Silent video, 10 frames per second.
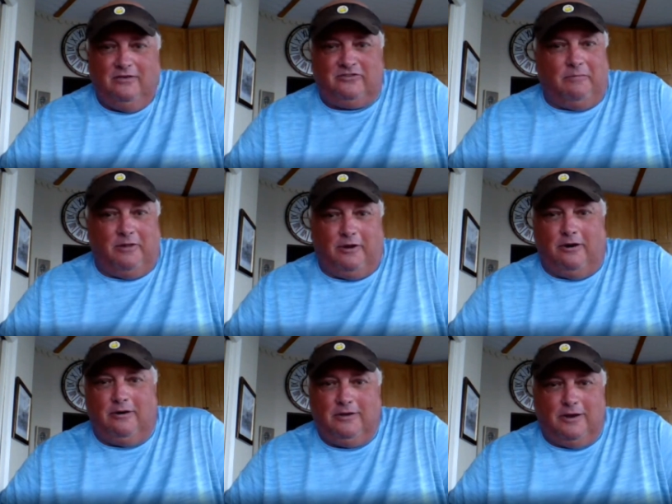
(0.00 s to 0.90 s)

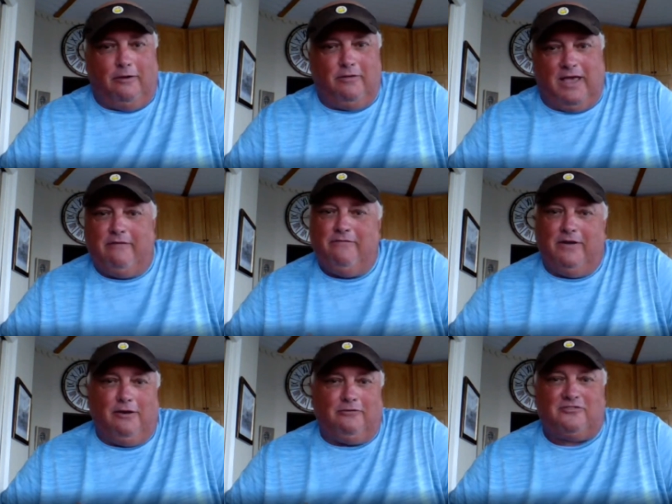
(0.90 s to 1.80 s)
similar. You know, they got a
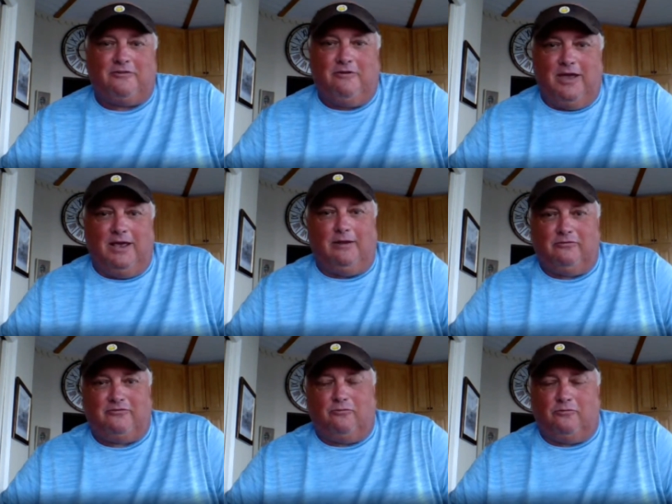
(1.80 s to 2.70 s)
video screen.
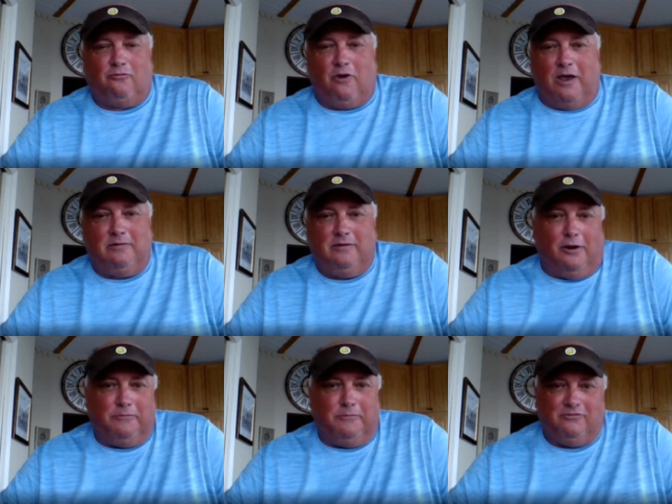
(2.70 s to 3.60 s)
It's great, you
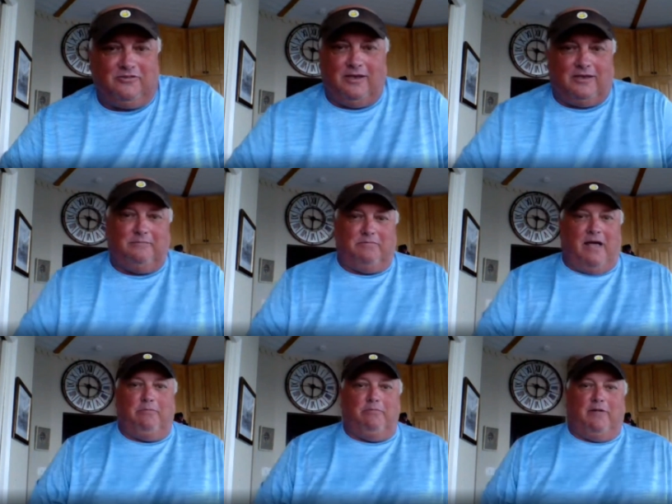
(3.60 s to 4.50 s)
know, music and
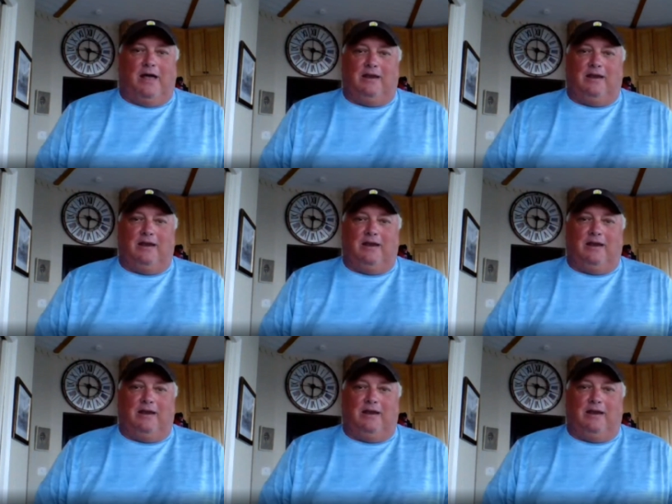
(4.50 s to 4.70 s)
blah blah blah.